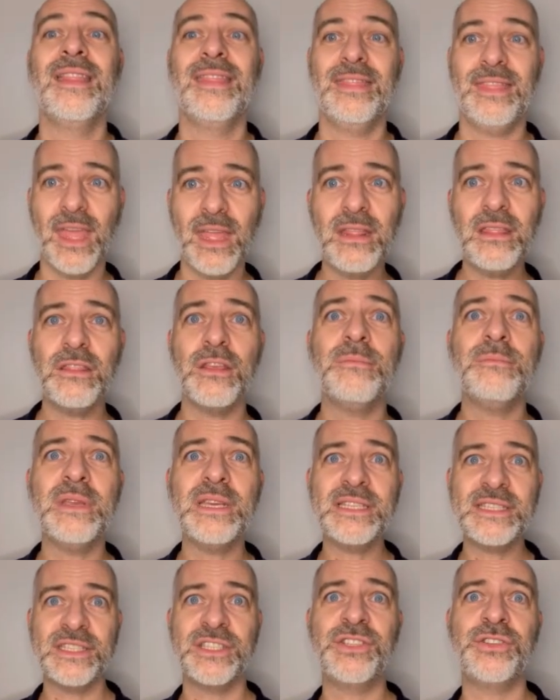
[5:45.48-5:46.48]
Then the
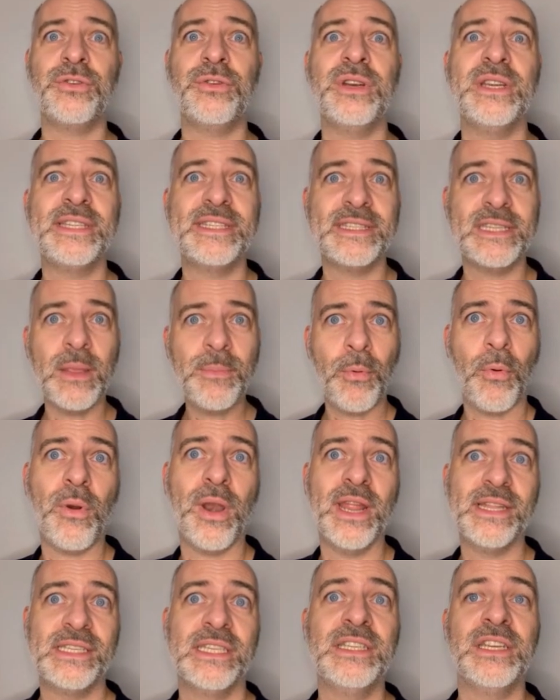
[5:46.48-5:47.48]
mixture is
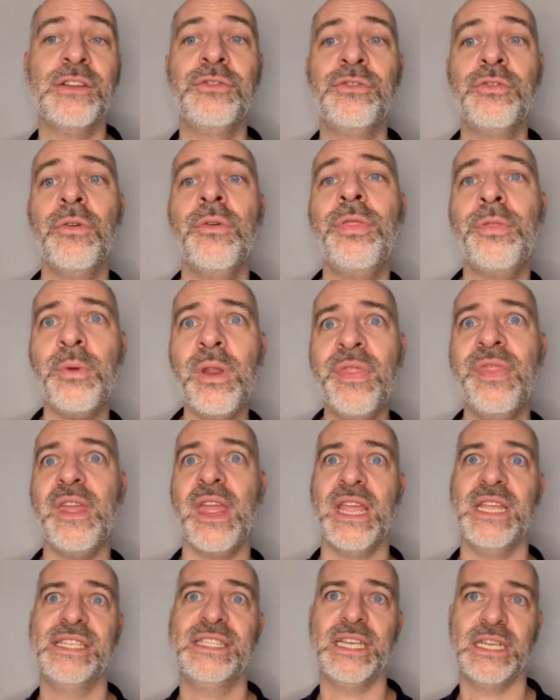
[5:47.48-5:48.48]
separated into 3
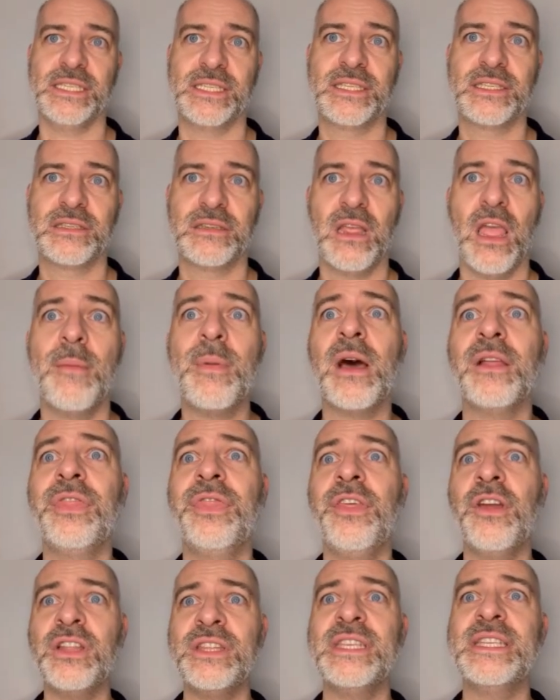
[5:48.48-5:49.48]
phases, about
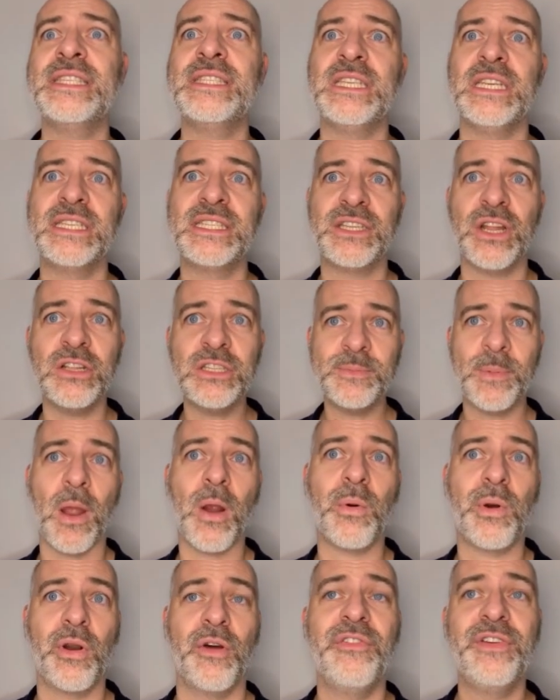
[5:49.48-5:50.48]
36 tons per
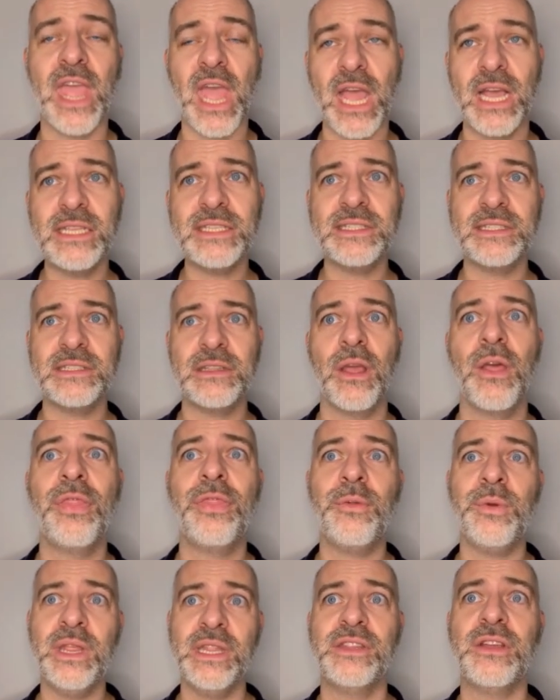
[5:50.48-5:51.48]
hour of gas,
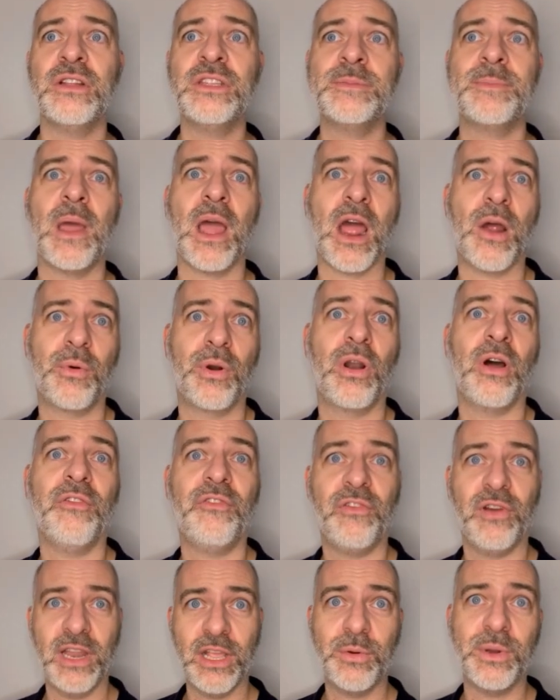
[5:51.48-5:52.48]
3 tons per hour
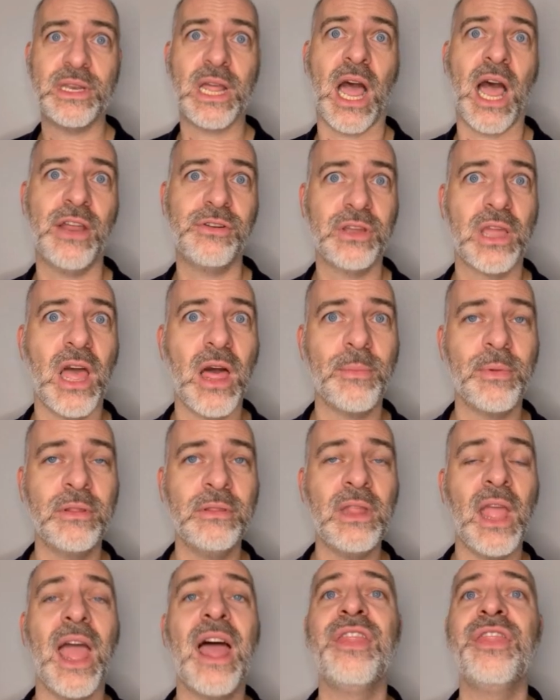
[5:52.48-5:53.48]
of liquid
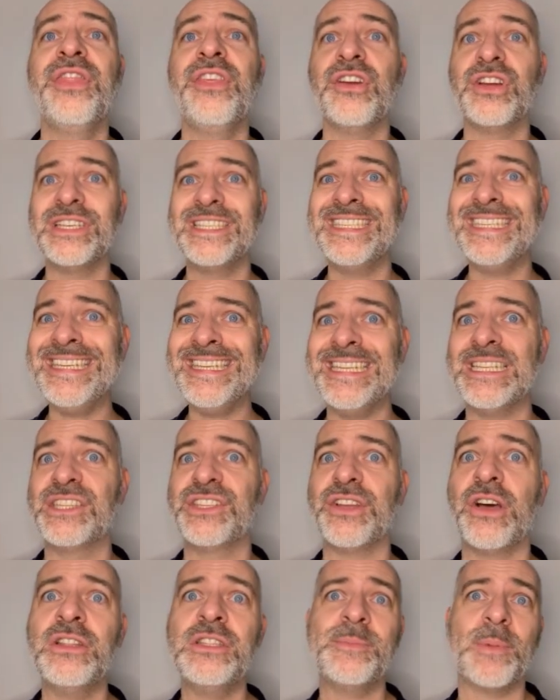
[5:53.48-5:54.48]
hydrocarbon, and 13
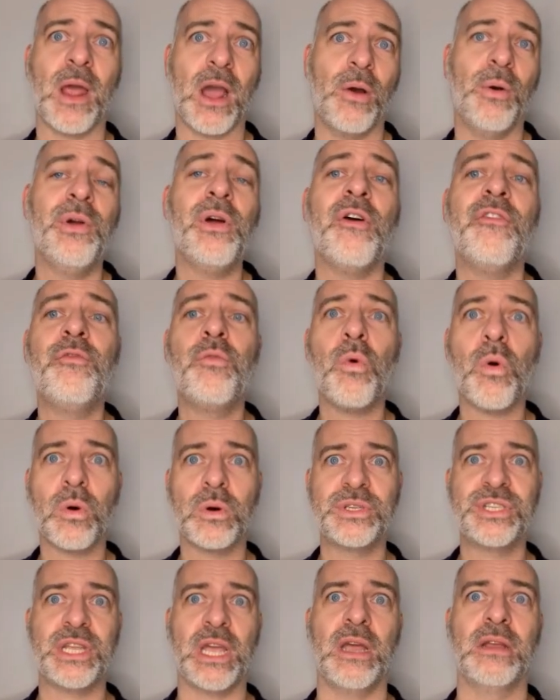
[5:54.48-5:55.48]
tons per hour of
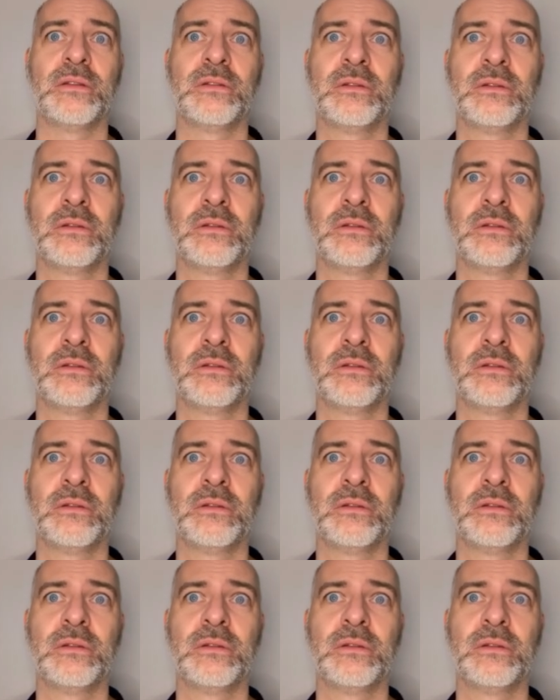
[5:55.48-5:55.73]
water.